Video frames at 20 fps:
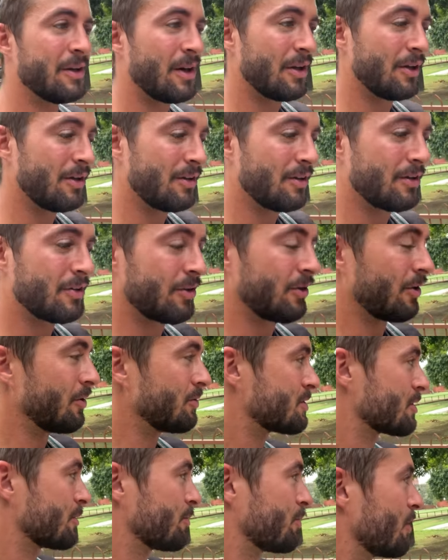a little
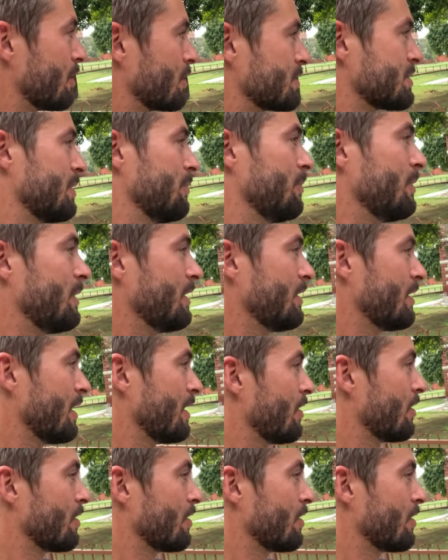closer proximity than